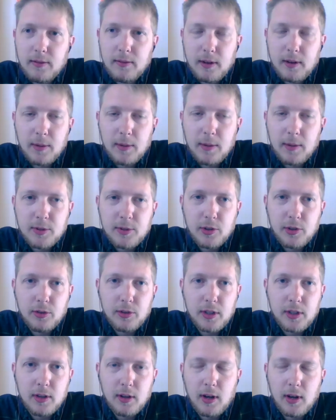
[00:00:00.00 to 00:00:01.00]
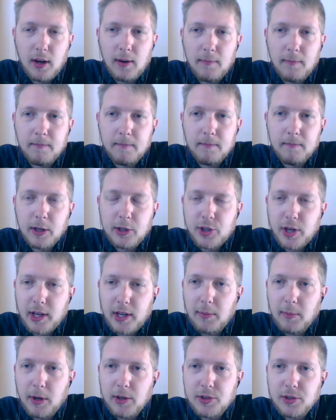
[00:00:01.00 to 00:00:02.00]
absolutely. Like
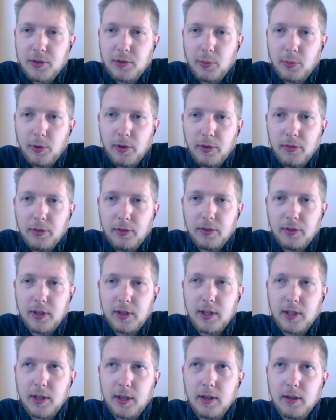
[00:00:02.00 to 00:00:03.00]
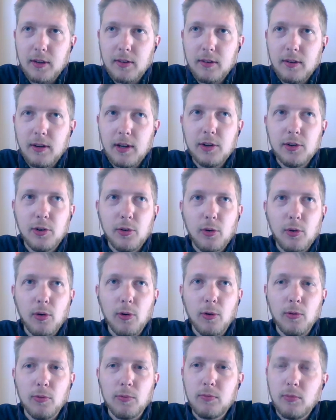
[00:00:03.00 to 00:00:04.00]
Jackie mentioned, with the
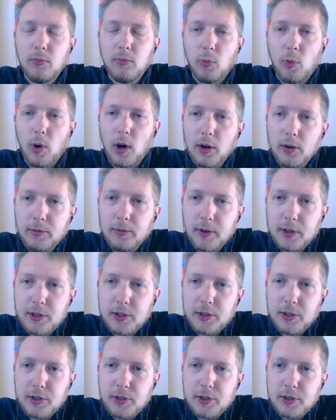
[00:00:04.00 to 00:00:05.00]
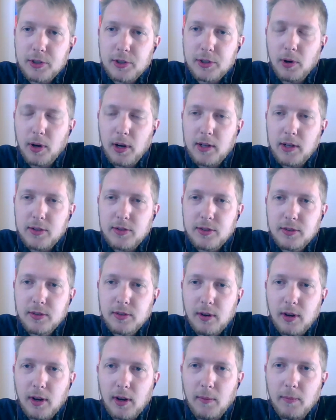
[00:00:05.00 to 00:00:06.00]
indoor water fixture upgrades
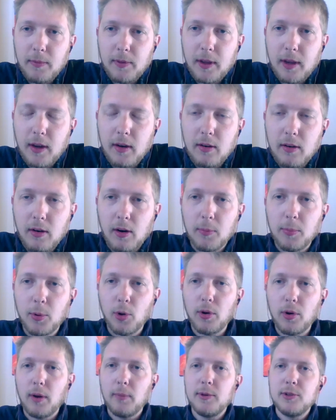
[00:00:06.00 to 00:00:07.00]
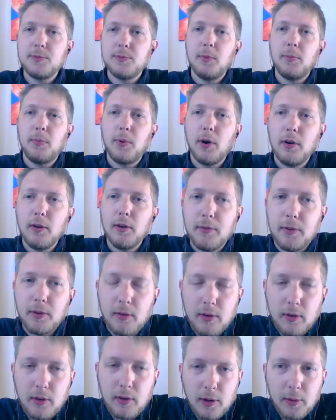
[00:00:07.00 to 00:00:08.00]
that our program has been a part of
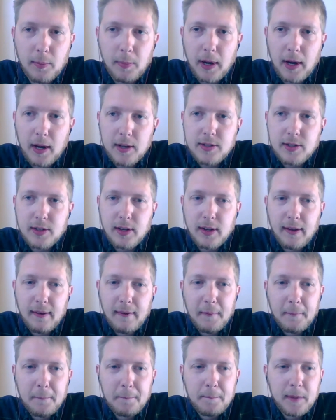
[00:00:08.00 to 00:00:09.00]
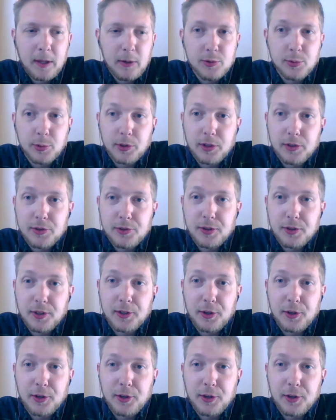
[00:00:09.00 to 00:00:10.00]
in the past, it was really interesting
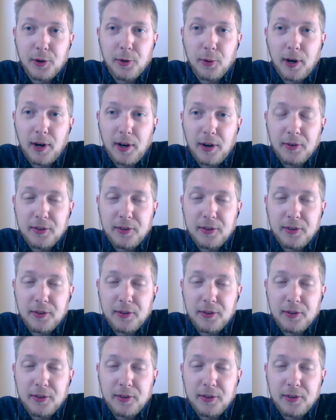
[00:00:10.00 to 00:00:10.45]
to go around